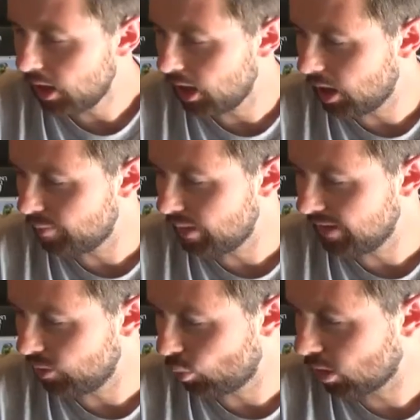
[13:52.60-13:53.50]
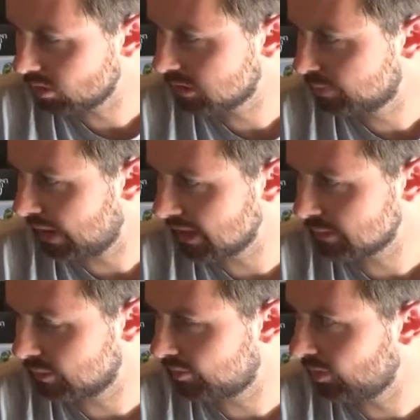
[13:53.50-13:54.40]
And the worst
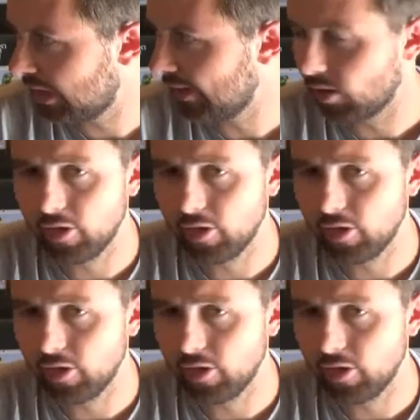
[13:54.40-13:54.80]
possible flyer